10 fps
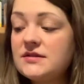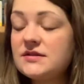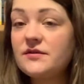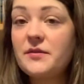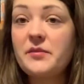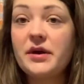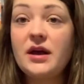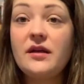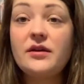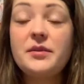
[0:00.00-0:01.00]
So remember,
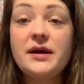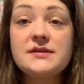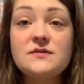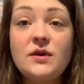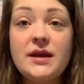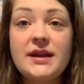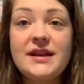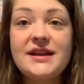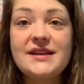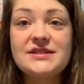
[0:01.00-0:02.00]
color box 1
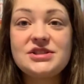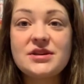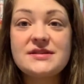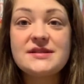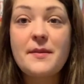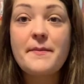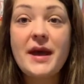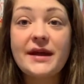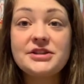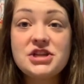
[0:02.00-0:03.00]
is just the
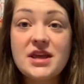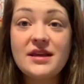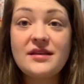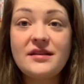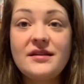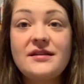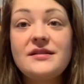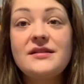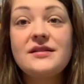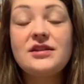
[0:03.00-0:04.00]
matching.
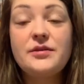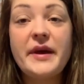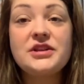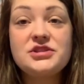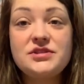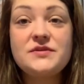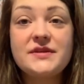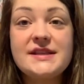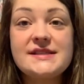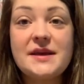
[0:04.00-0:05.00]
You match two
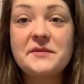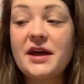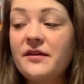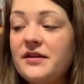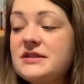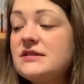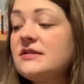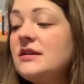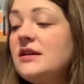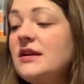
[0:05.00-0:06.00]
of the same colors.
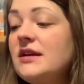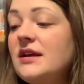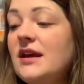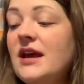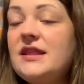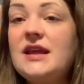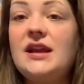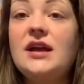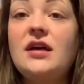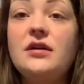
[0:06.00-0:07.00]
And then
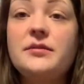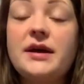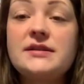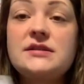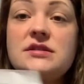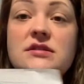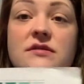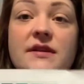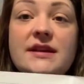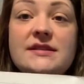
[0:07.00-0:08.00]
color box
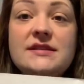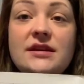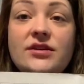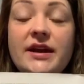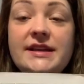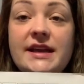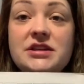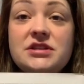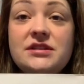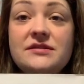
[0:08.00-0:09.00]
2 is the
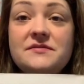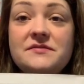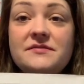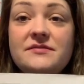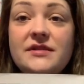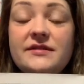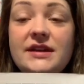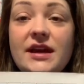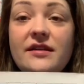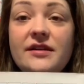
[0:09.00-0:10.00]
gradation of the
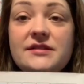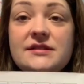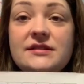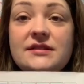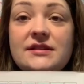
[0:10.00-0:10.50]
colors.